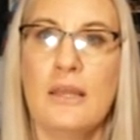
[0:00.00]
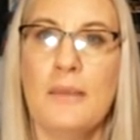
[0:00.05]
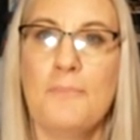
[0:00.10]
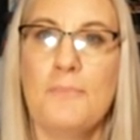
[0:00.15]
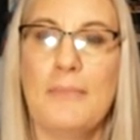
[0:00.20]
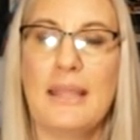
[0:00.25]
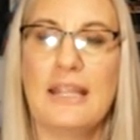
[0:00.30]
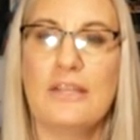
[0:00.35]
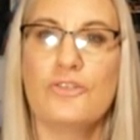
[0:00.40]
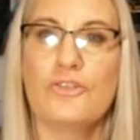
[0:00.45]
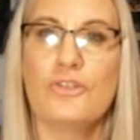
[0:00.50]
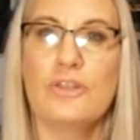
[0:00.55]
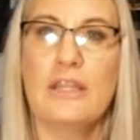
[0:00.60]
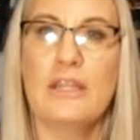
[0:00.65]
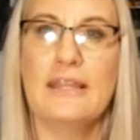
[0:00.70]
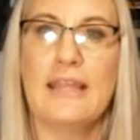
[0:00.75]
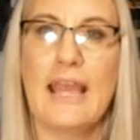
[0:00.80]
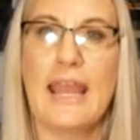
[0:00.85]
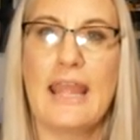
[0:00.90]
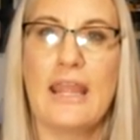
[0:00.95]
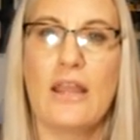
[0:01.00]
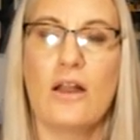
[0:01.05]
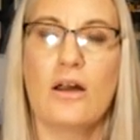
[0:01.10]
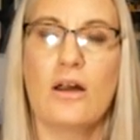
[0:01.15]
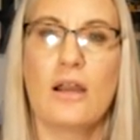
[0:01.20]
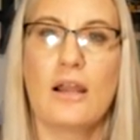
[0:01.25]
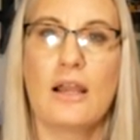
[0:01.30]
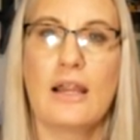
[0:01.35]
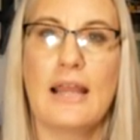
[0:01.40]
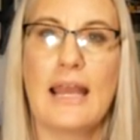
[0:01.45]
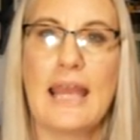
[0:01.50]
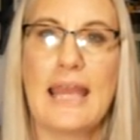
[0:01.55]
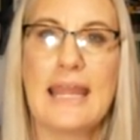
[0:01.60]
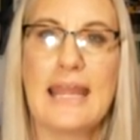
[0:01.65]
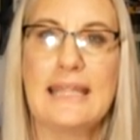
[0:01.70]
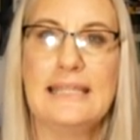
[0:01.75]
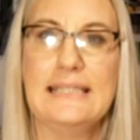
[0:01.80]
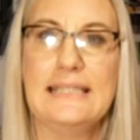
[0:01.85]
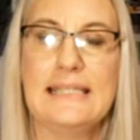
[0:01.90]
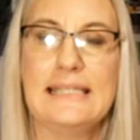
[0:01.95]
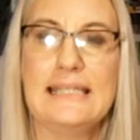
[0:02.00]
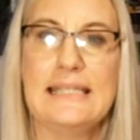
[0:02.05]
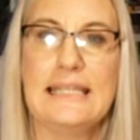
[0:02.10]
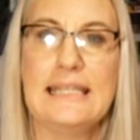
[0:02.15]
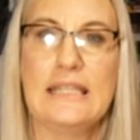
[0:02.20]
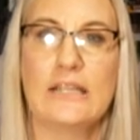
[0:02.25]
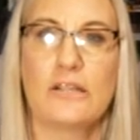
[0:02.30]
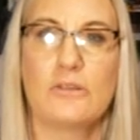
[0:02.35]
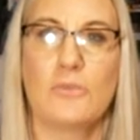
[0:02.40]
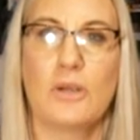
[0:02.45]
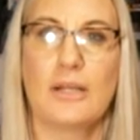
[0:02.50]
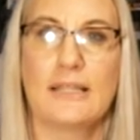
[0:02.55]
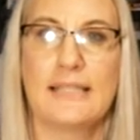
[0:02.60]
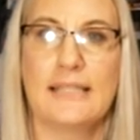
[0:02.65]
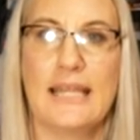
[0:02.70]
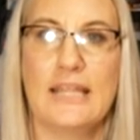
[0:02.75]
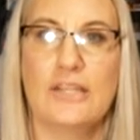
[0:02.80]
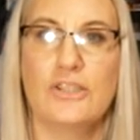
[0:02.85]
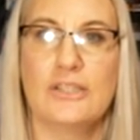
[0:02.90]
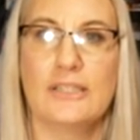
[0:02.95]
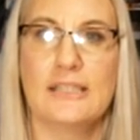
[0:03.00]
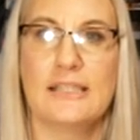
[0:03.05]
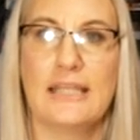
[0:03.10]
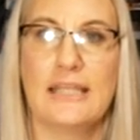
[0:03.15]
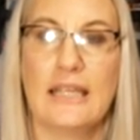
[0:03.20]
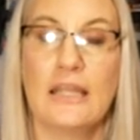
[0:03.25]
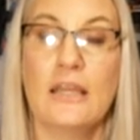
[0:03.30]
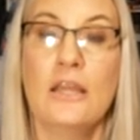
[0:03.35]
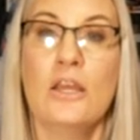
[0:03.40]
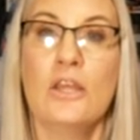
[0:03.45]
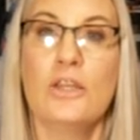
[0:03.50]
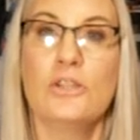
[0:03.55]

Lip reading: make sure that they are a Disney earmarked agency